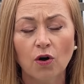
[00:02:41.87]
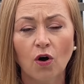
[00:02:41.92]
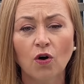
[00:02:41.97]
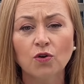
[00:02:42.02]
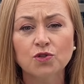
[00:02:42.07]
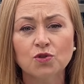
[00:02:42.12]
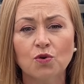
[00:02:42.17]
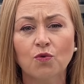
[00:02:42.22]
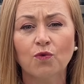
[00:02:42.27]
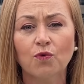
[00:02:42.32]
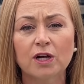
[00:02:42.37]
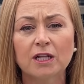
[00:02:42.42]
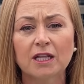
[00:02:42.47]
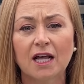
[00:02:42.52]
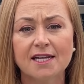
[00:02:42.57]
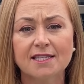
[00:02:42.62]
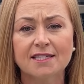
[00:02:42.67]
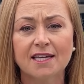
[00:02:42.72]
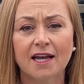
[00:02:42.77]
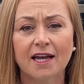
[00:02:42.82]
also
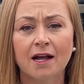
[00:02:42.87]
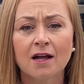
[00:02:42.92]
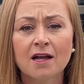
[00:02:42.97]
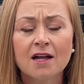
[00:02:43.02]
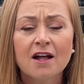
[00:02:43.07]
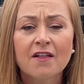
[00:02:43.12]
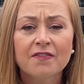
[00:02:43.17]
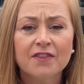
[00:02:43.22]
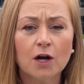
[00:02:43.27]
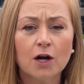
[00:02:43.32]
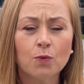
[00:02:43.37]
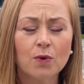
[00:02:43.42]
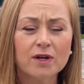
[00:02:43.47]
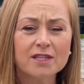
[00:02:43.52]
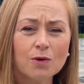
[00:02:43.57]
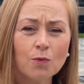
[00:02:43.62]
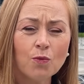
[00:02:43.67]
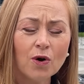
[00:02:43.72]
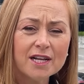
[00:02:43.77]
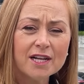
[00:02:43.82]
realizing that
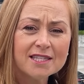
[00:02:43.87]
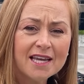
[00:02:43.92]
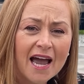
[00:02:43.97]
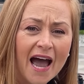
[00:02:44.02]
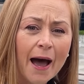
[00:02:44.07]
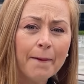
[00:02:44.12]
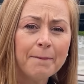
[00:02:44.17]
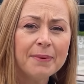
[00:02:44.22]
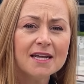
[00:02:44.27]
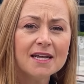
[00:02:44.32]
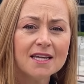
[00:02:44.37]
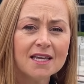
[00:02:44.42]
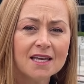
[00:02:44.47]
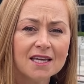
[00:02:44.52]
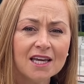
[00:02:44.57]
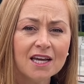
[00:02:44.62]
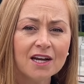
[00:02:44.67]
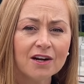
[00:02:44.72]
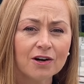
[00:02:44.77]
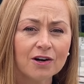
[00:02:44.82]
what is happening
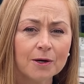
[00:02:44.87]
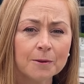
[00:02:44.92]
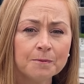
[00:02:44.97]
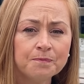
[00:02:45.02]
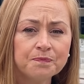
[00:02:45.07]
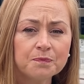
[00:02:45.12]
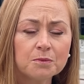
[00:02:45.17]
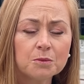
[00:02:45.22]
here